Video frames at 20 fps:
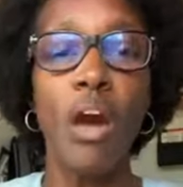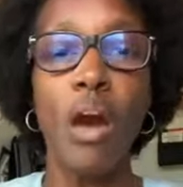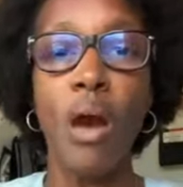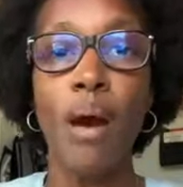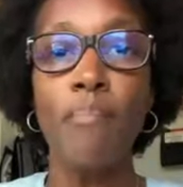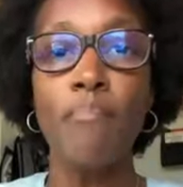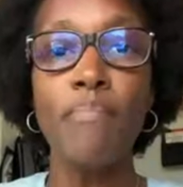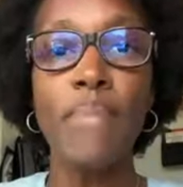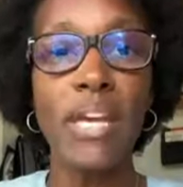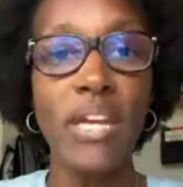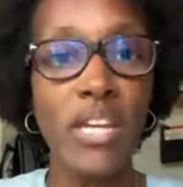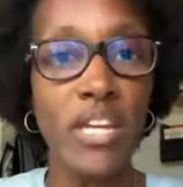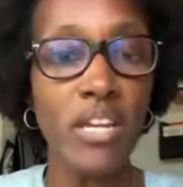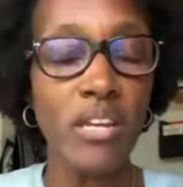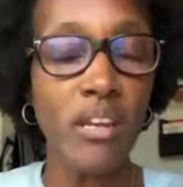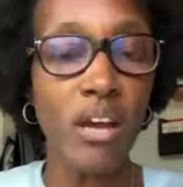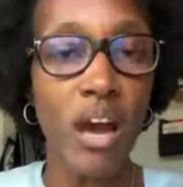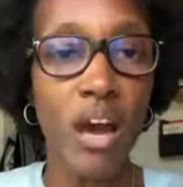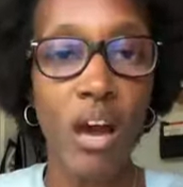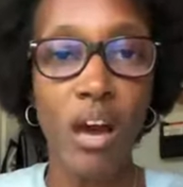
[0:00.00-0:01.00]

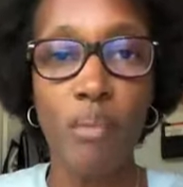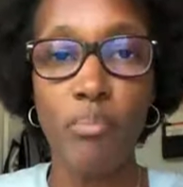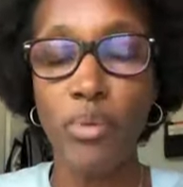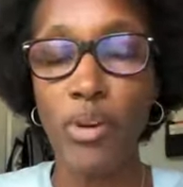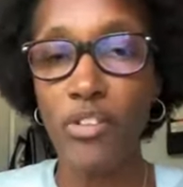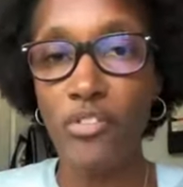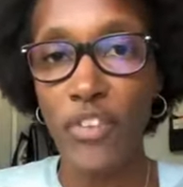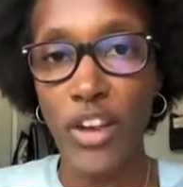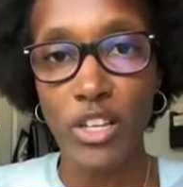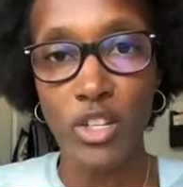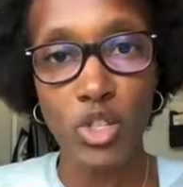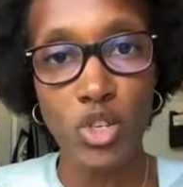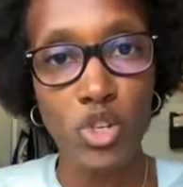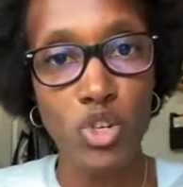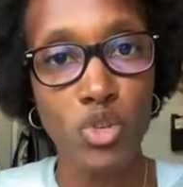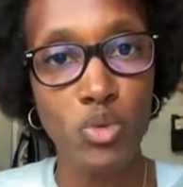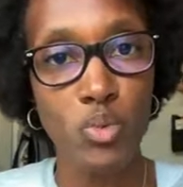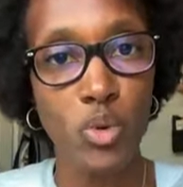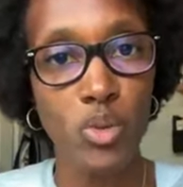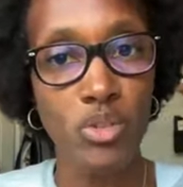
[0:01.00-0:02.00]
many
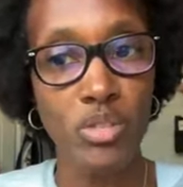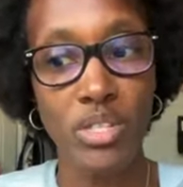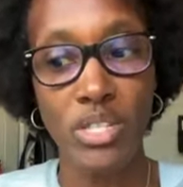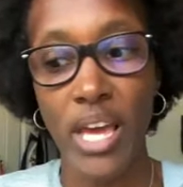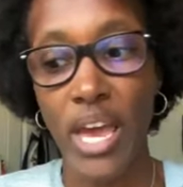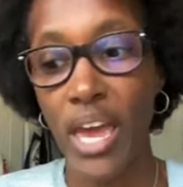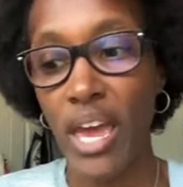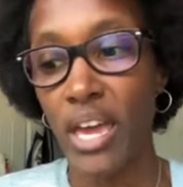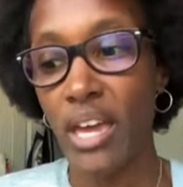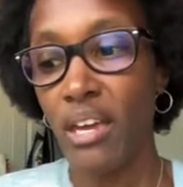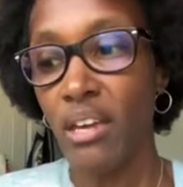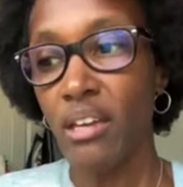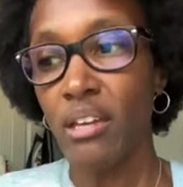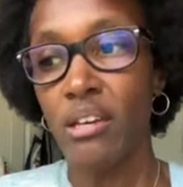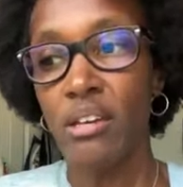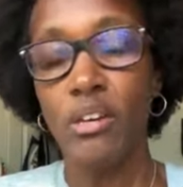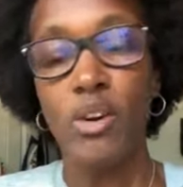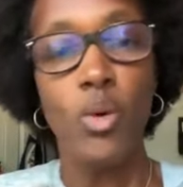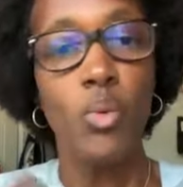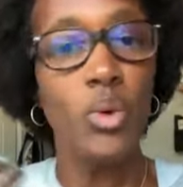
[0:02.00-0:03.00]
professors will say
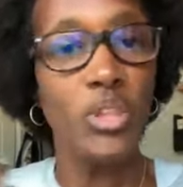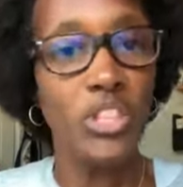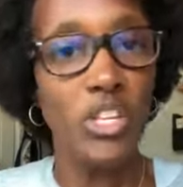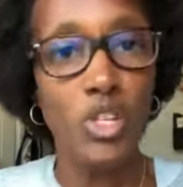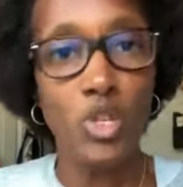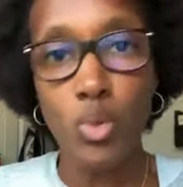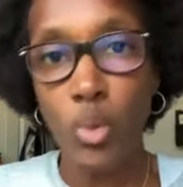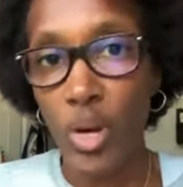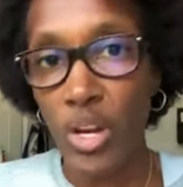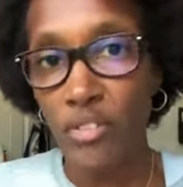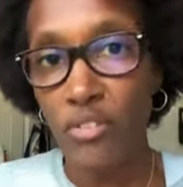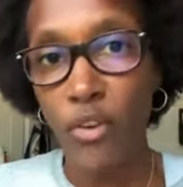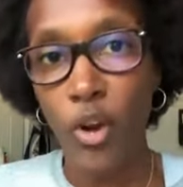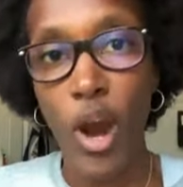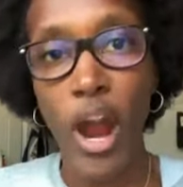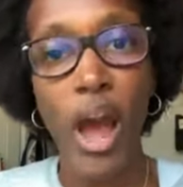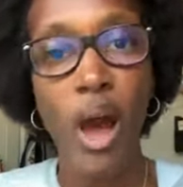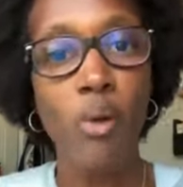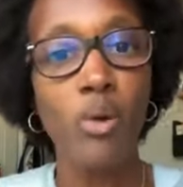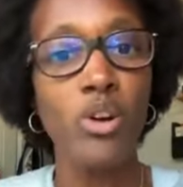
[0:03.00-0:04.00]
within
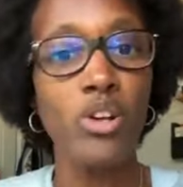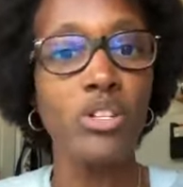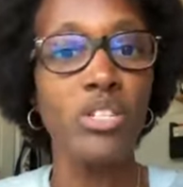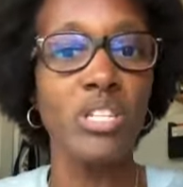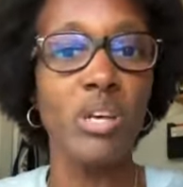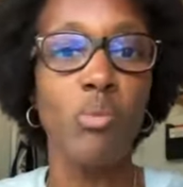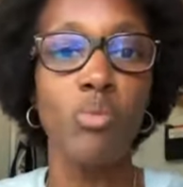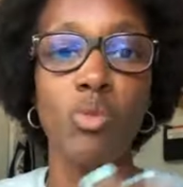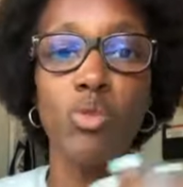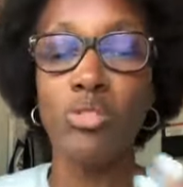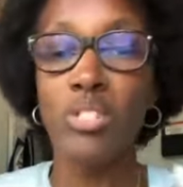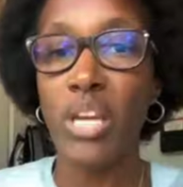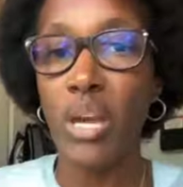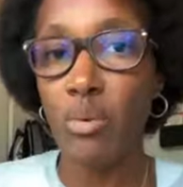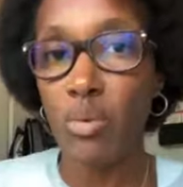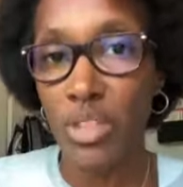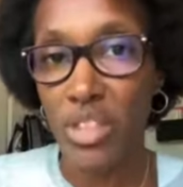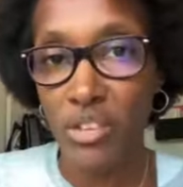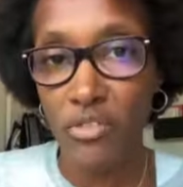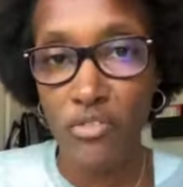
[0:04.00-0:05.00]
24 hours, some will
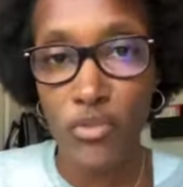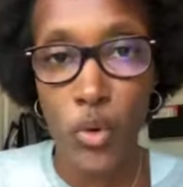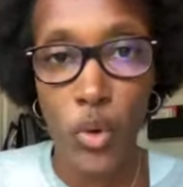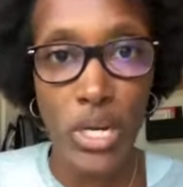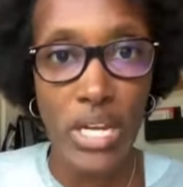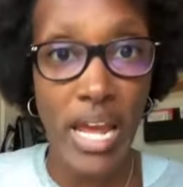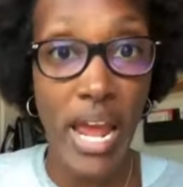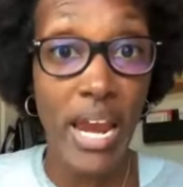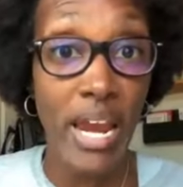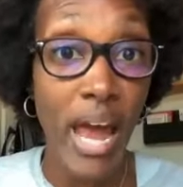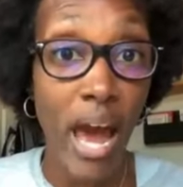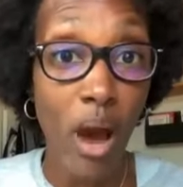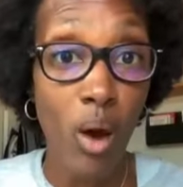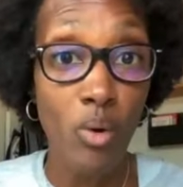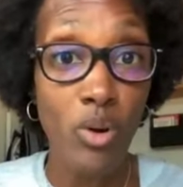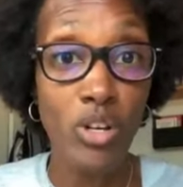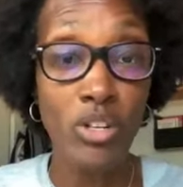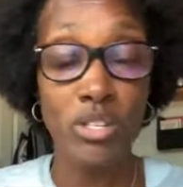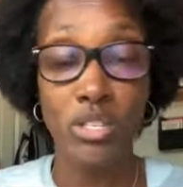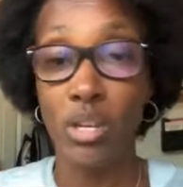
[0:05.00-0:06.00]
say within 48
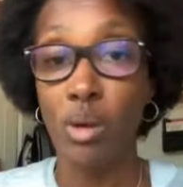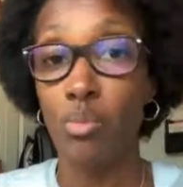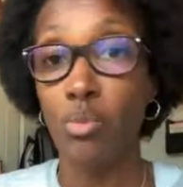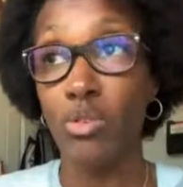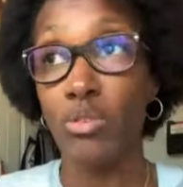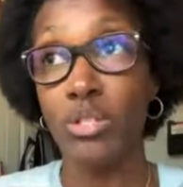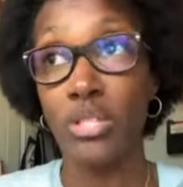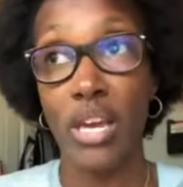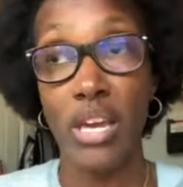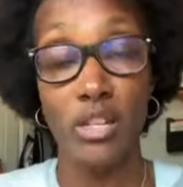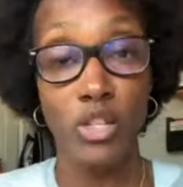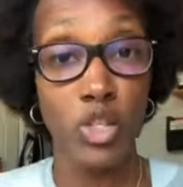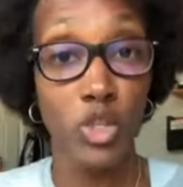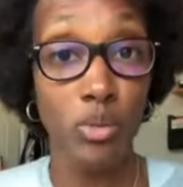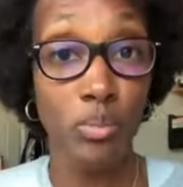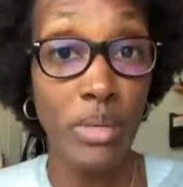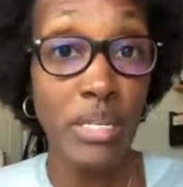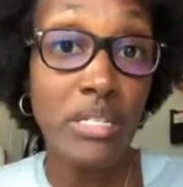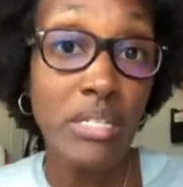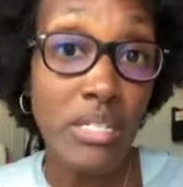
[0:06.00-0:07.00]
hours, some will say
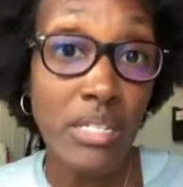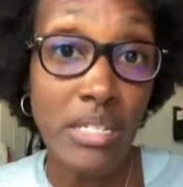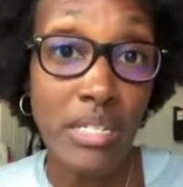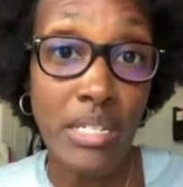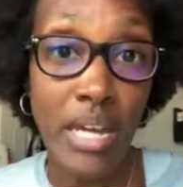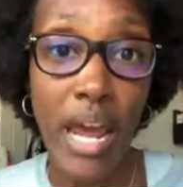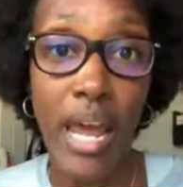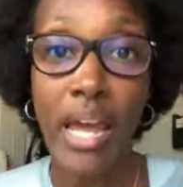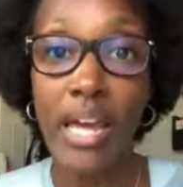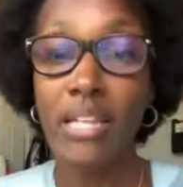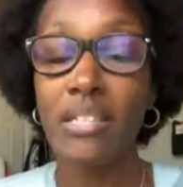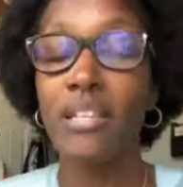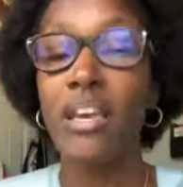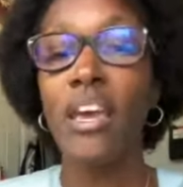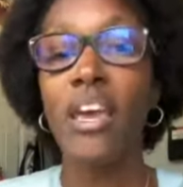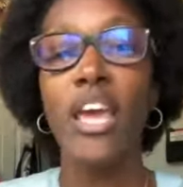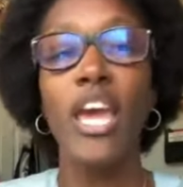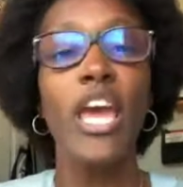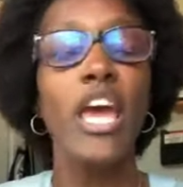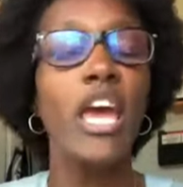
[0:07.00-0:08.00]
2 business days.
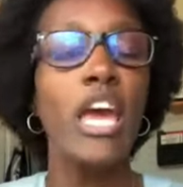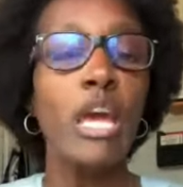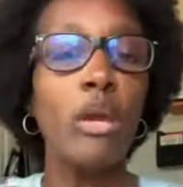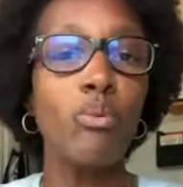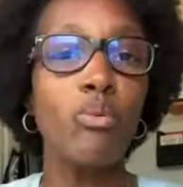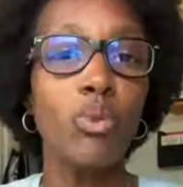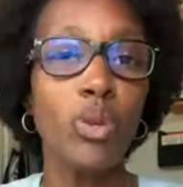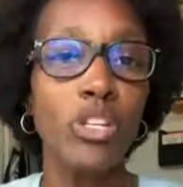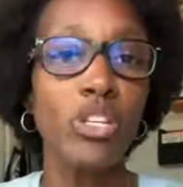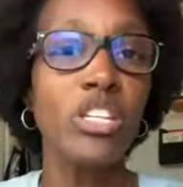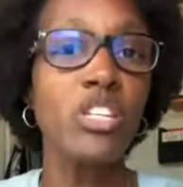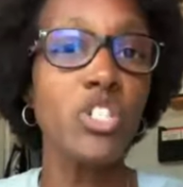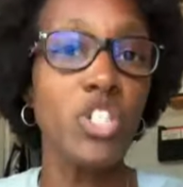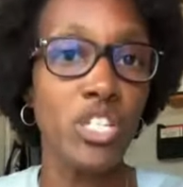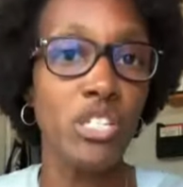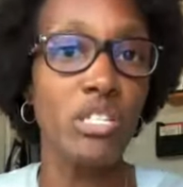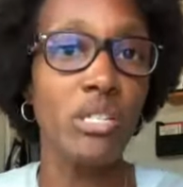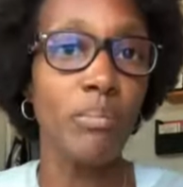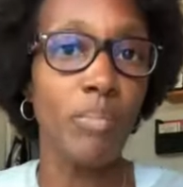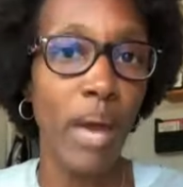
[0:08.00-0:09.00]
It really
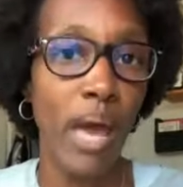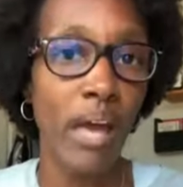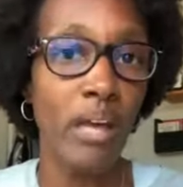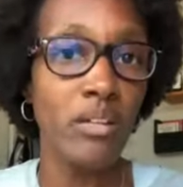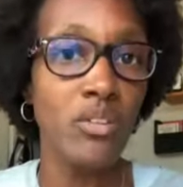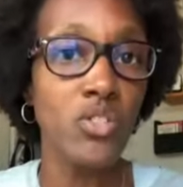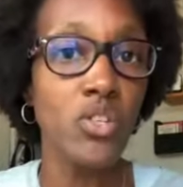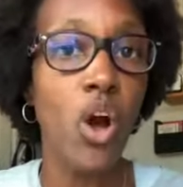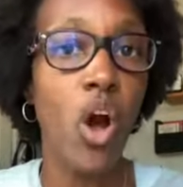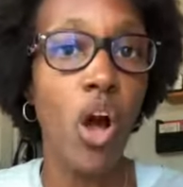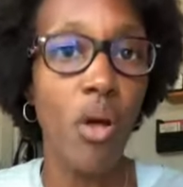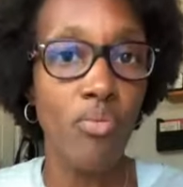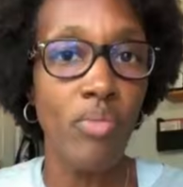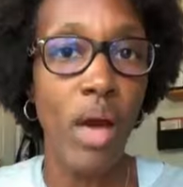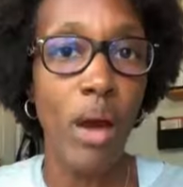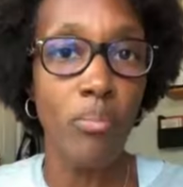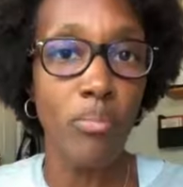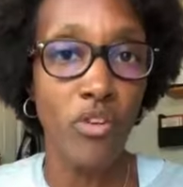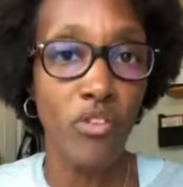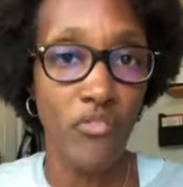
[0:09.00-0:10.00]
just depends on
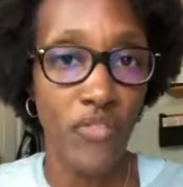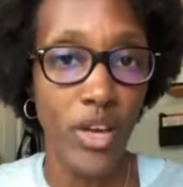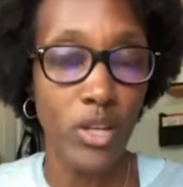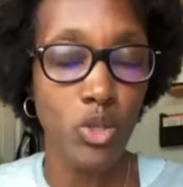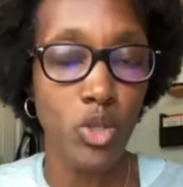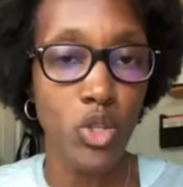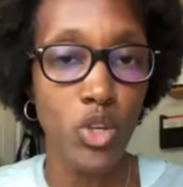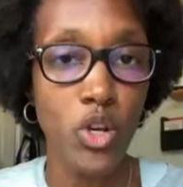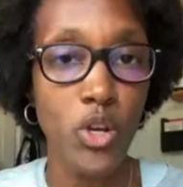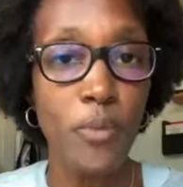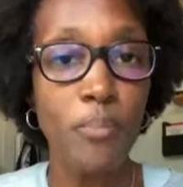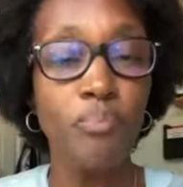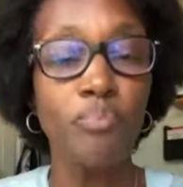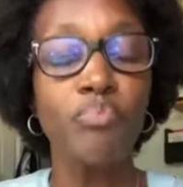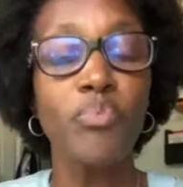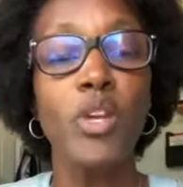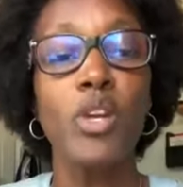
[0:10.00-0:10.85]
that professor.